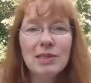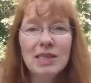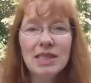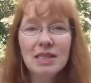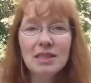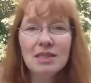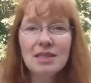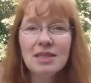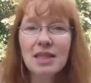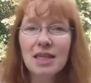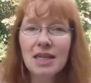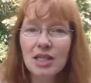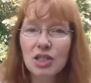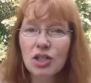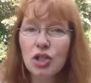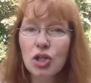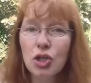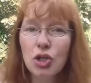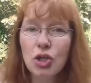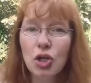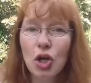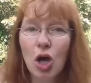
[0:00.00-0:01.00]
means that
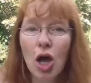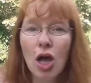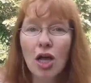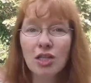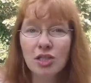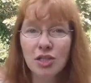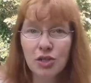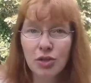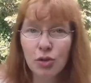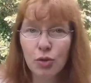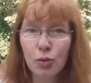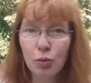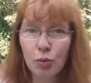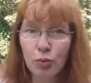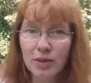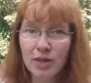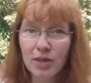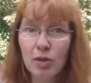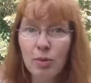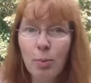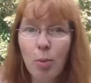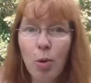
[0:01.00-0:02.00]
it's not the
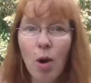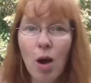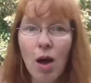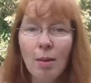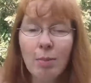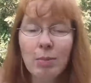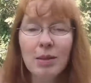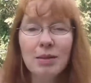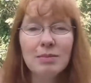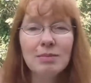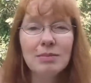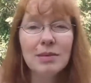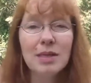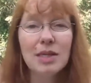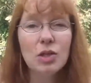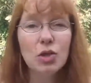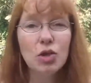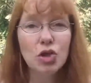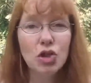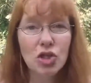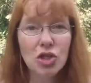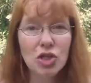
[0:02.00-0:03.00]
real problem,
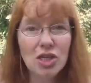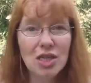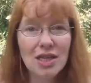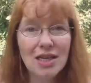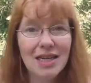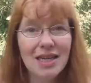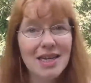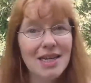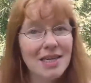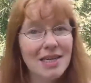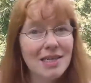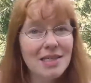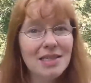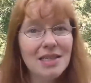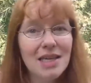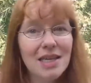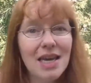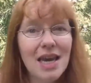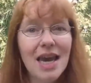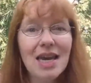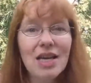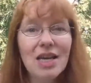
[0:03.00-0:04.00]
it's just an
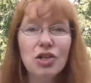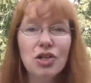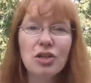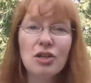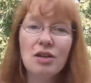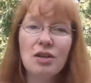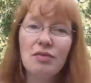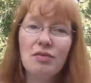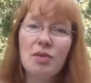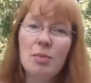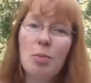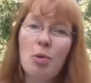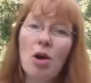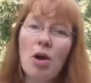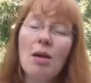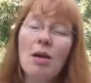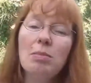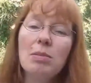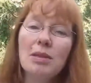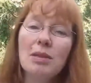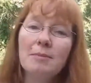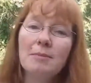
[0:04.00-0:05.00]
indication of the
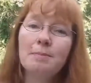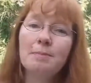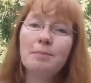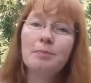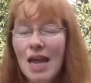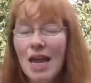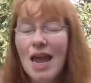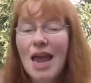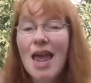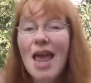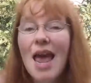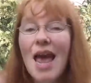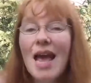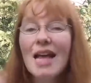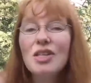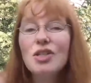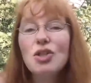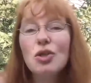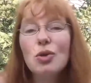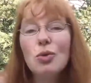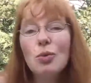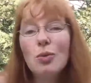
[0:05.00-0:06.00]
problem.
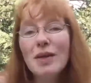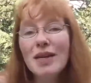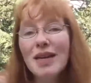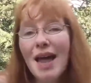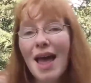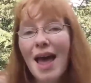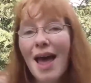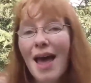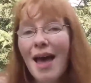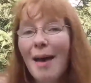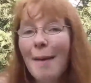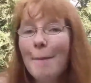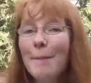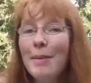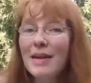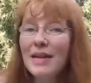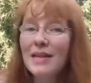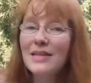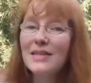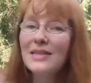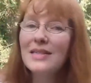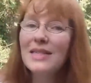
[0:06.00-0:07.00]
And so what
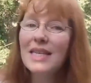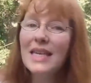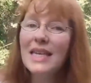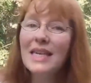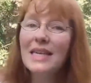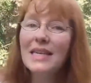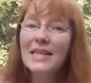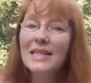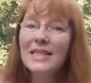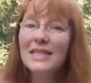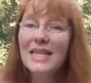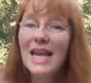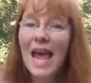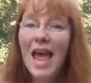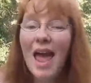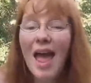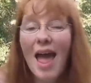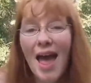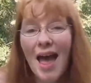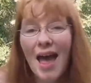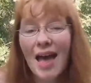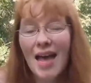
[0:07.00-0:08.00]
happens is,
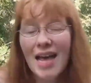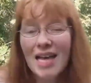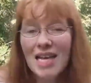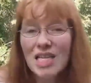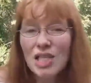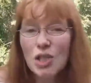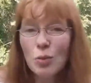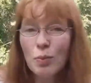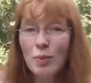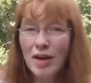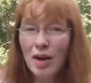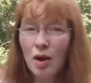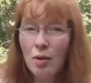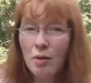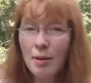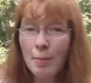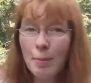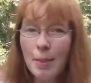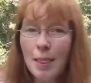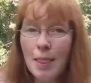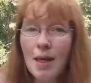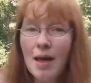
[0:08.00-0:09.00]
as we are
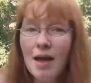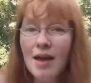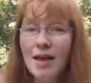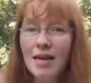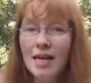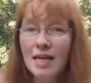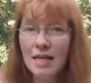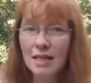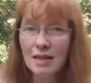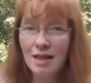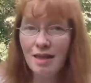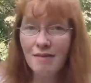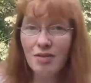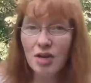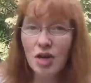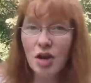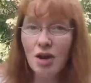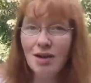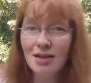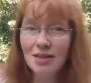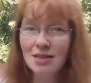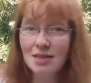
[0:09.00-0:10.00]
applying love and
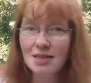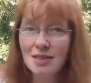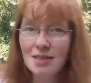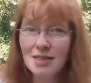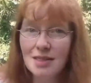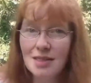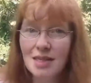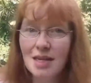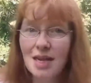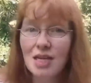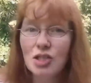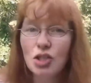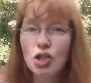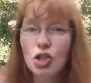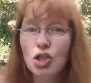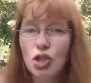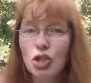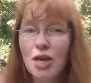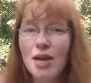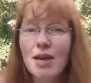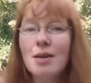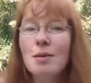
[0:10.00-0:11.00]
honesty and
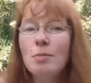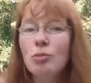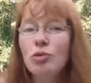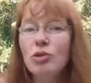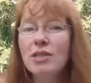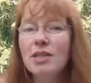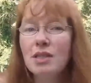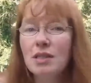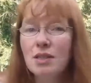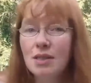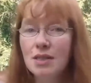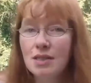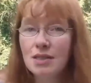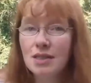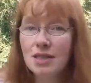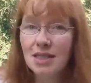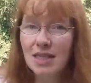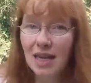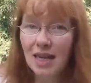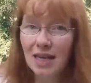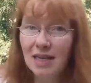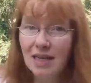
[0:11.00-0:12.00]
shame
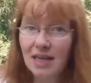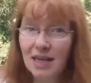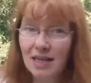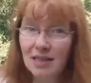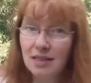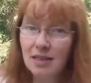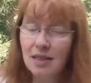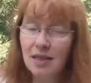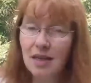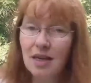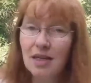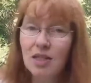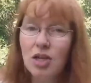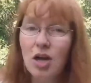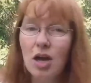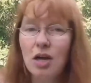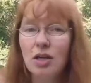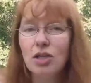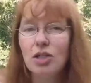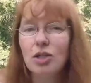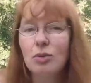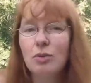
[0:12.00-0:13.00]
resilience techniques that I
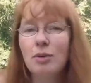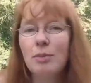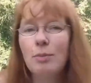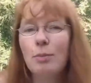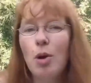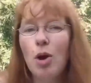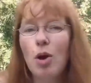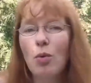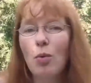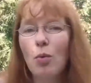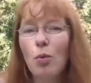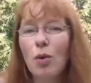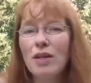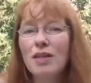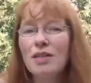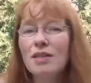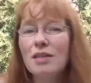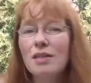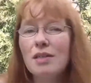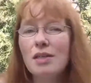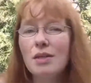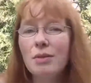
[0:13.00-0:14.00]
talked to in part
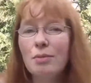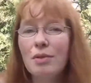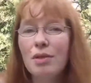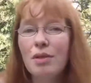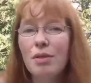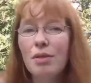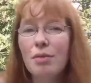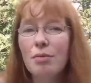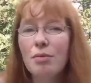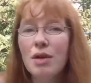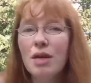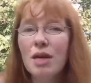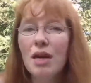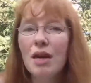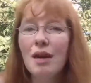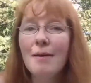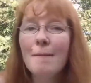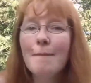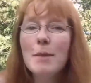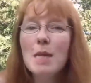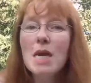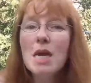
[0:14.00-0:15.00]
1, 2, and 3,